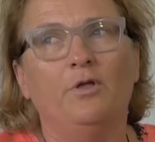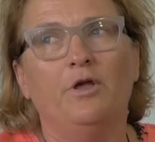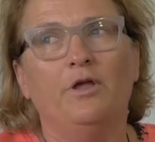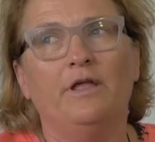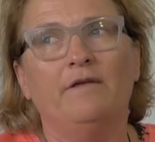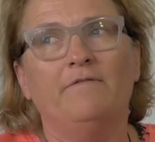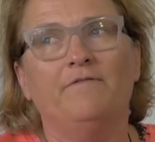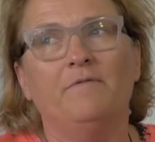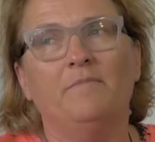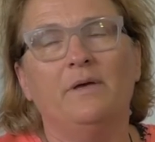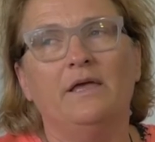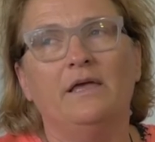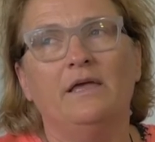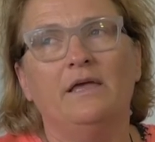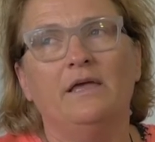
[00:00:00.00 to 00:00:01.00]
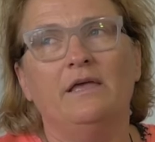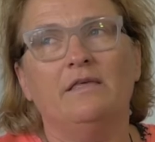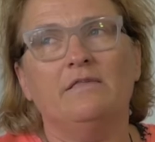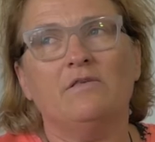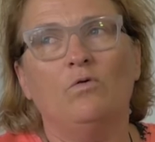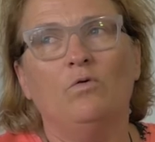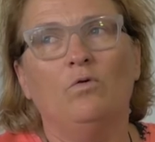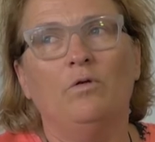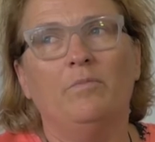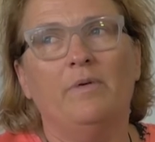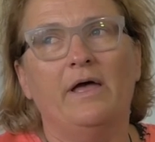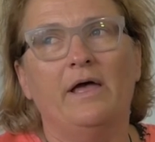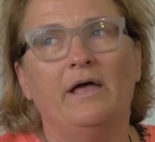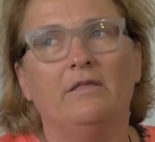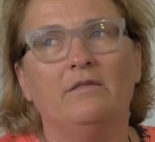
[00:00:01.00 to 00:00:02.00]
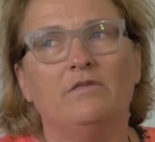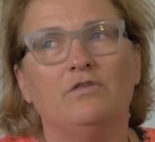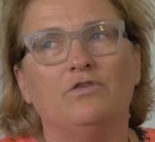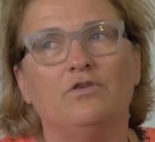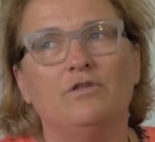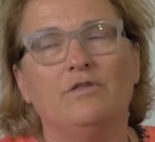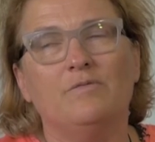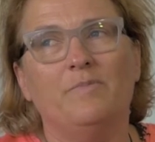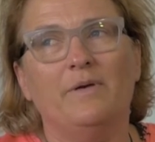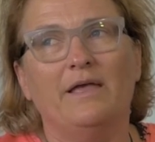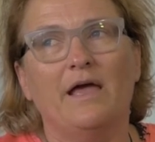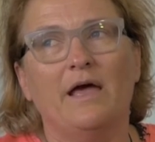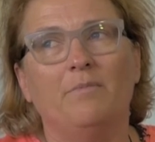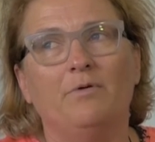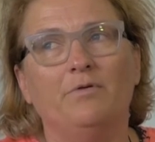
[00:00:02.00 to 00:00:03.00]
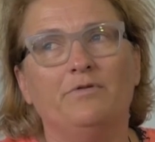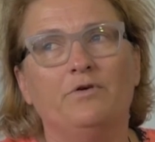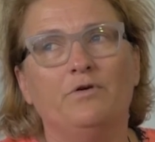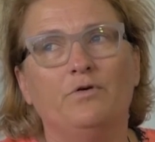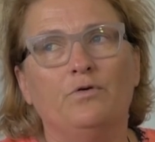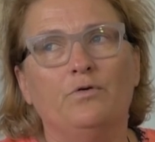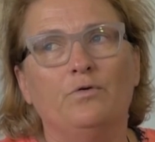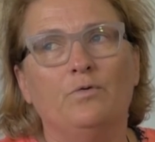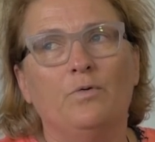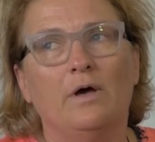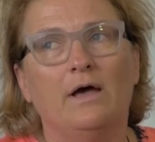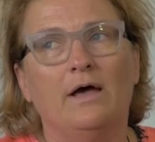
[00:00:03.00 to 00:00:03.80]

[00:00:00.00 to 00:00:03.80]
learning for me is all about students being able to